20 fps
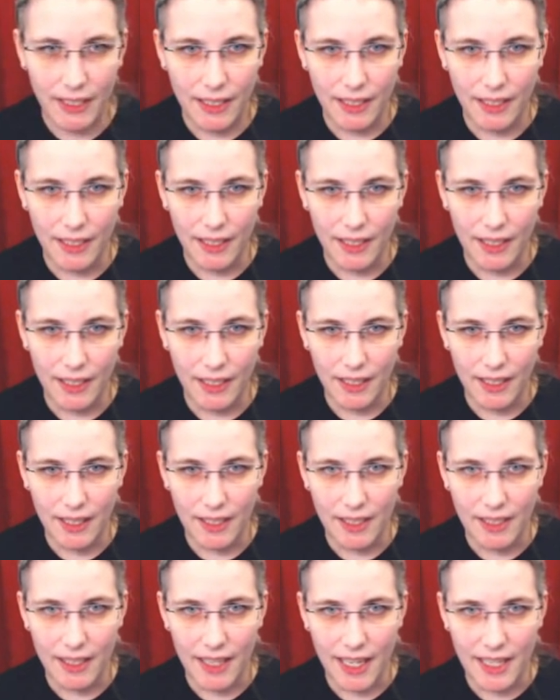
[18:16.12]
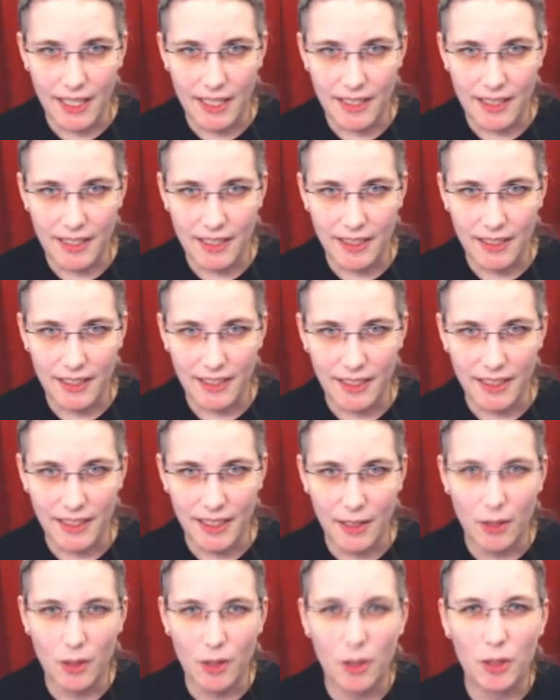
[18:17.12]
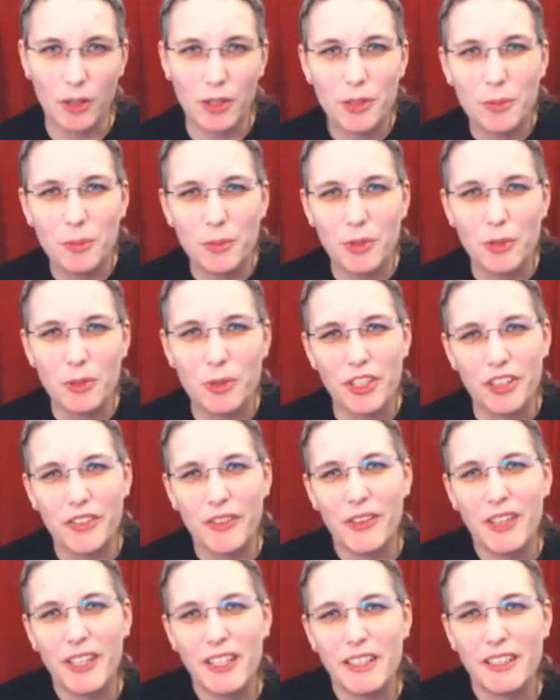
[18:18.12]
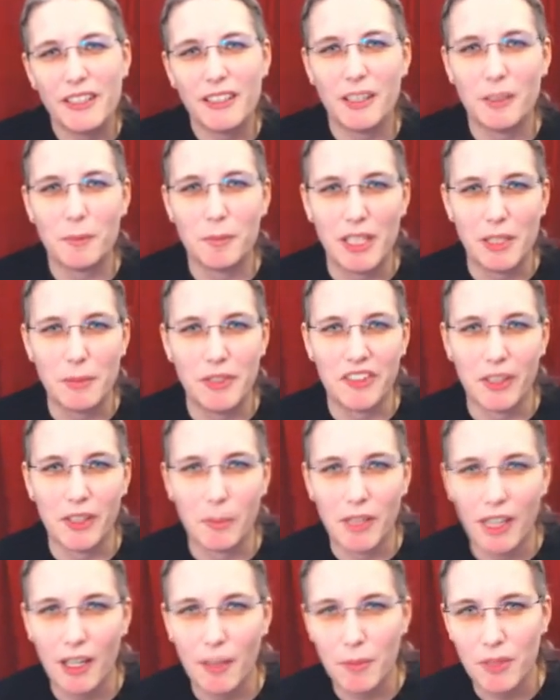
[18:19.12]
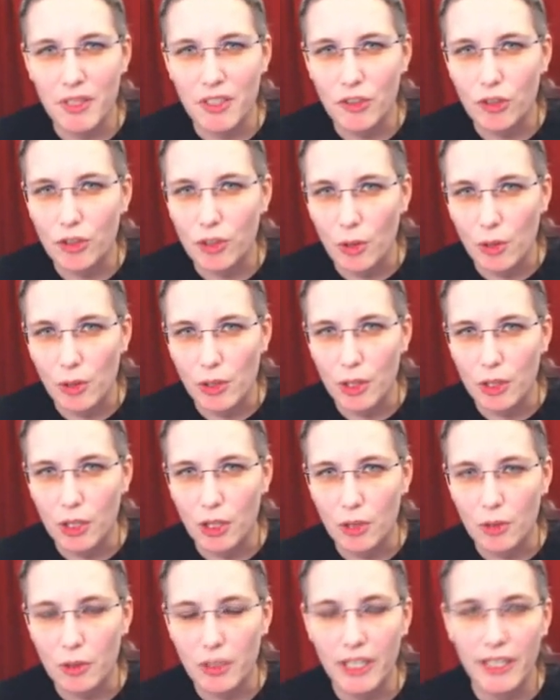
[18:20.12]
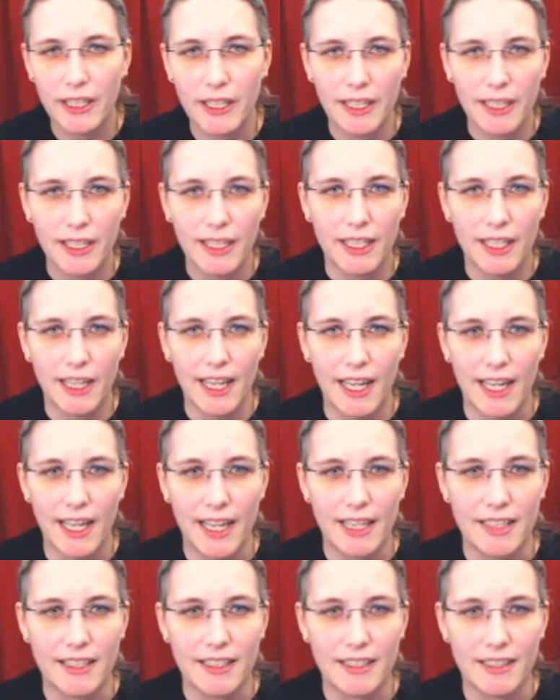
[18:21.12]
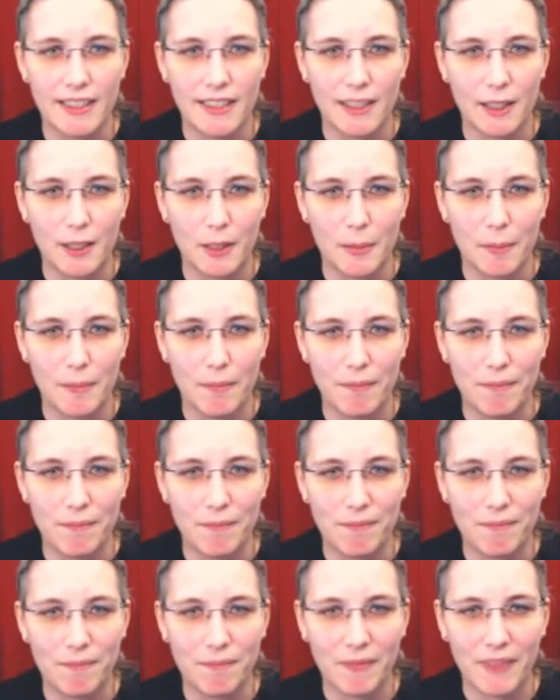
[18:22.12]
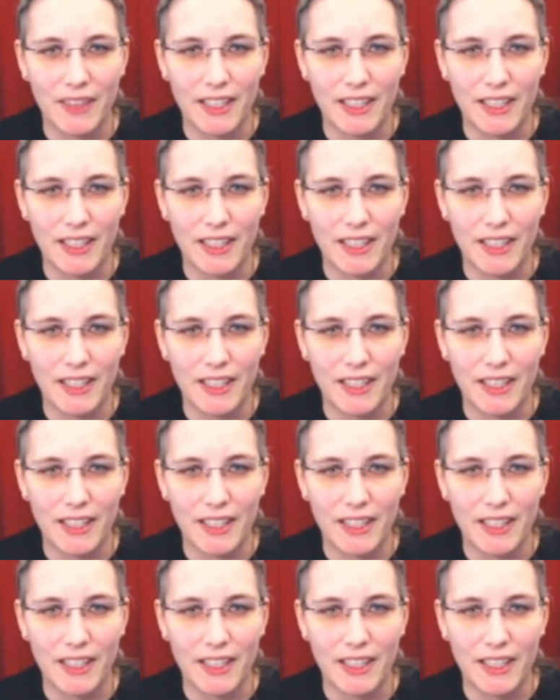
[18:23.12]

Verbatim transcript: uh, and or you you're just thinking that maybe some company stole your code, and um,